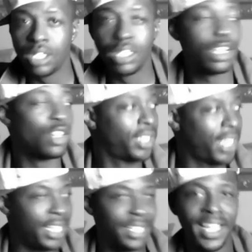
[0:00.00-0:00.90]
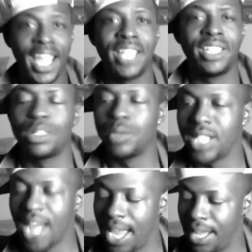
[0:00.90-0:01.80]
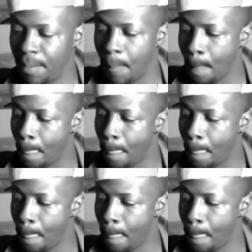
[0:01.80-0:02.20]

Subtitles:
So then Candace was like,